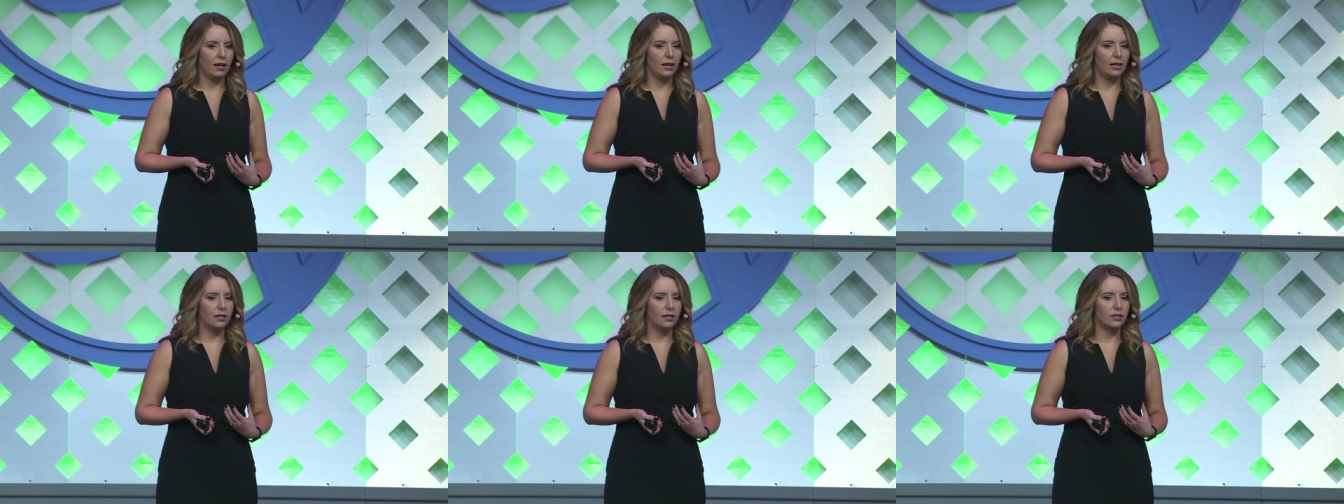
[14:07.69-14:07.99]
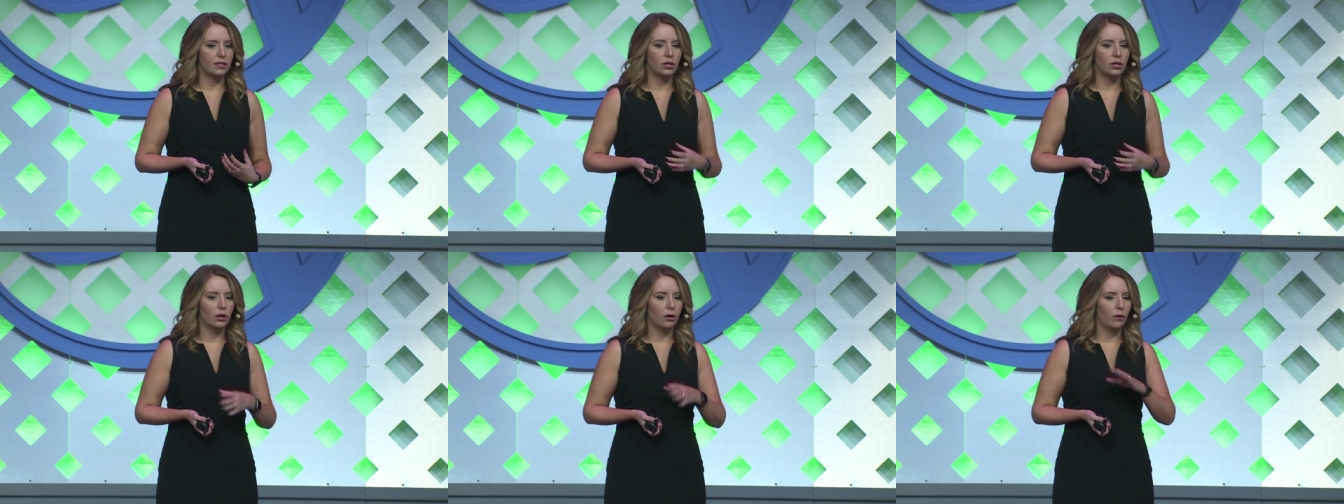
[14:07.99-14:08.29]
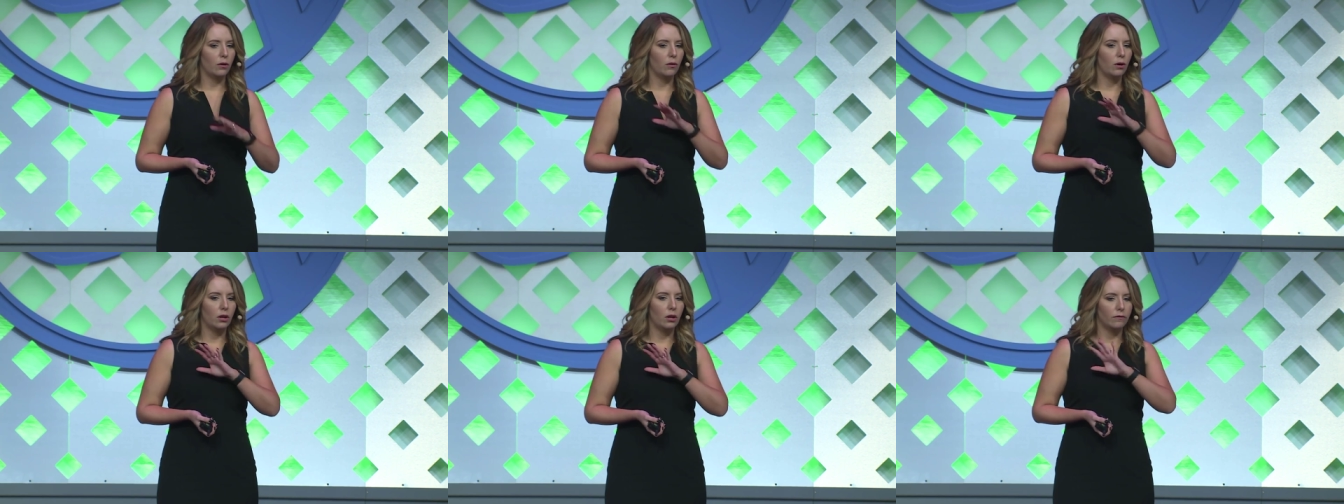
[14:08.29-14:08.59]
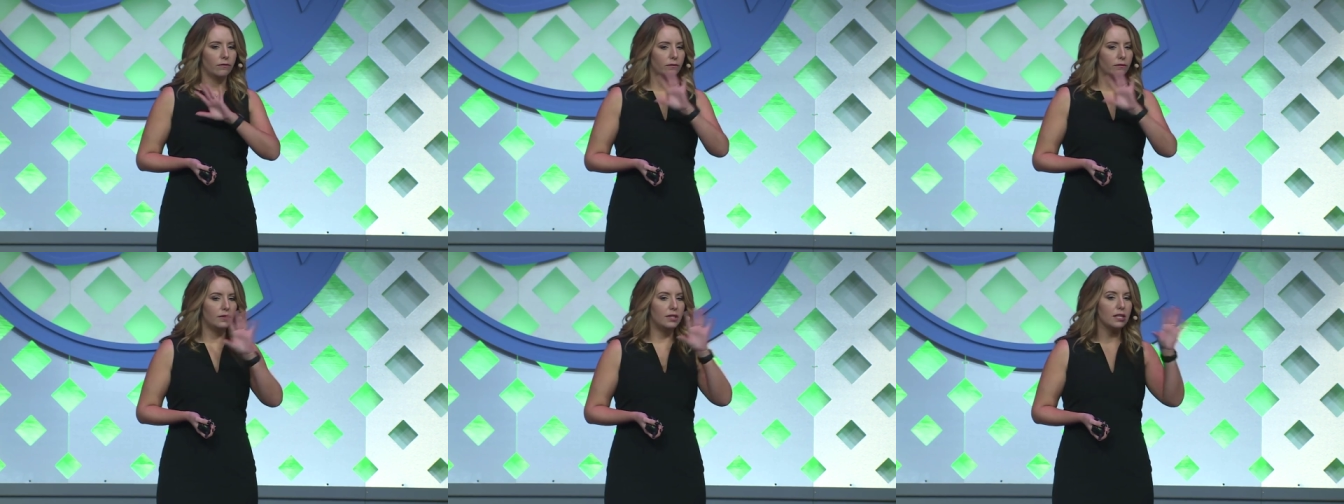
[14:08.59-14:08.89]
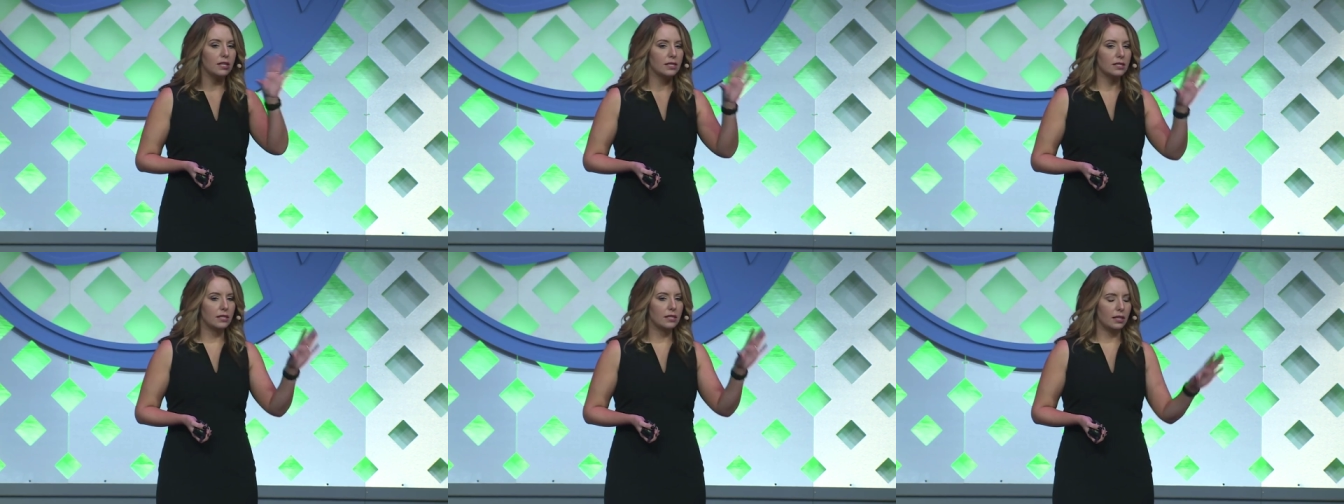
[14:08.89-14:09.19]
And so
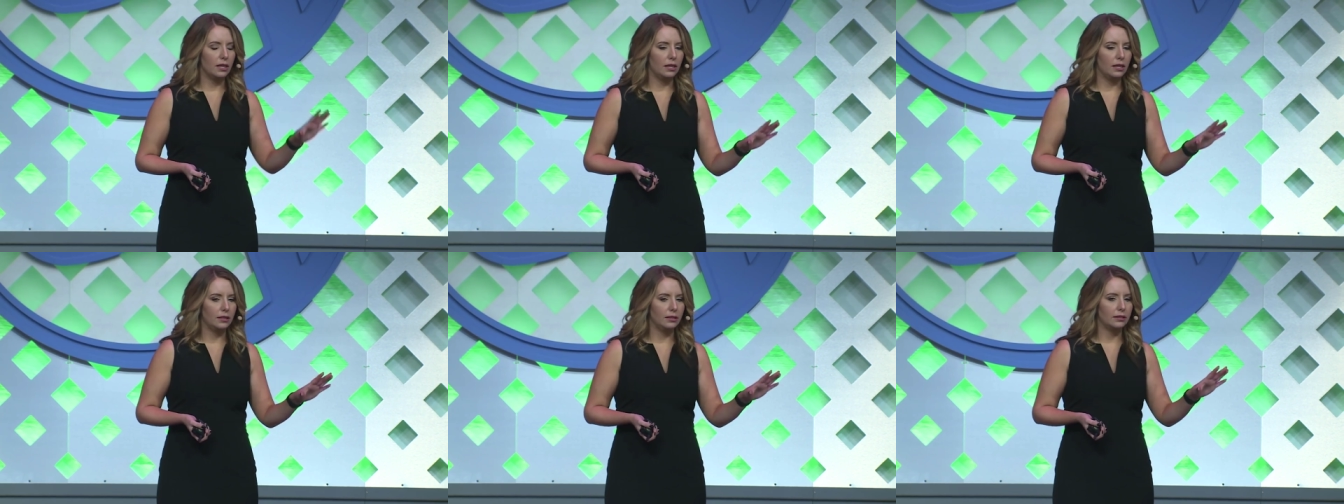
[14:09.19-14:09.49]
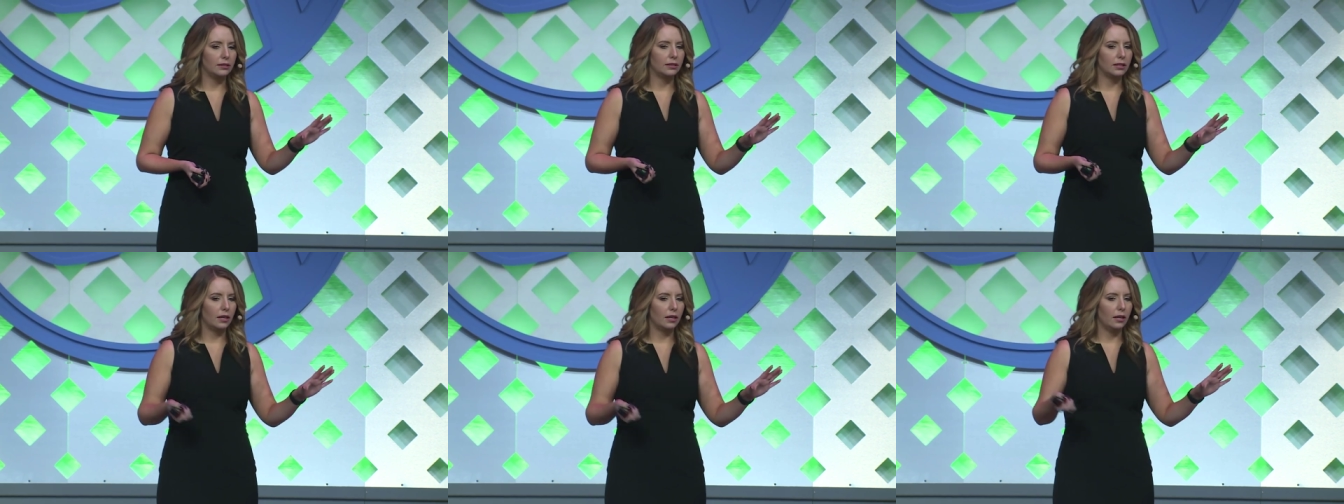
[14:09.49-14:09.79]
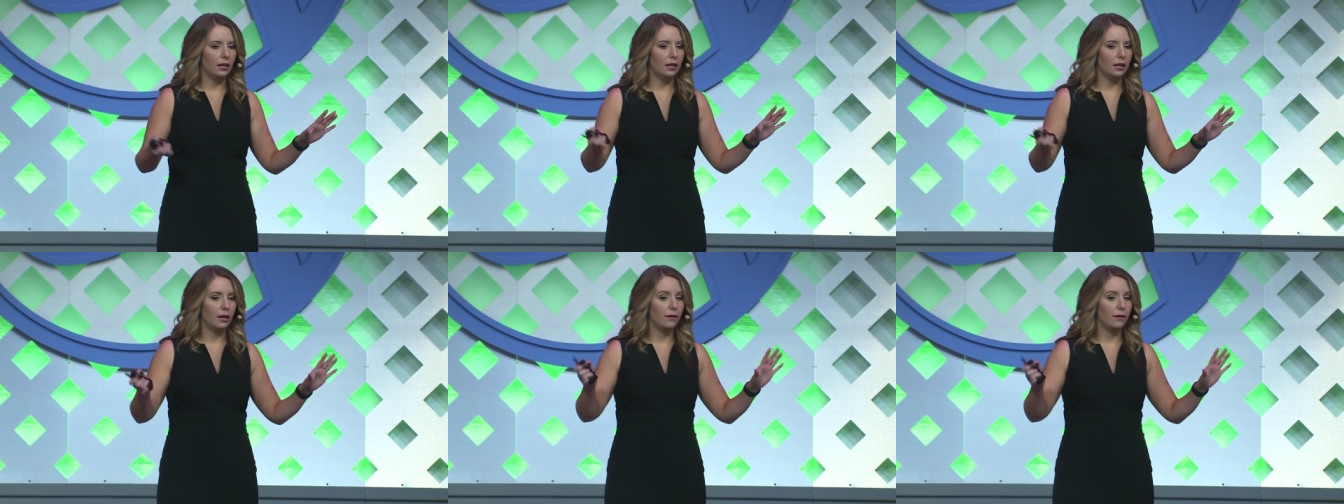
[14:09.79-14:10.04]
this is a,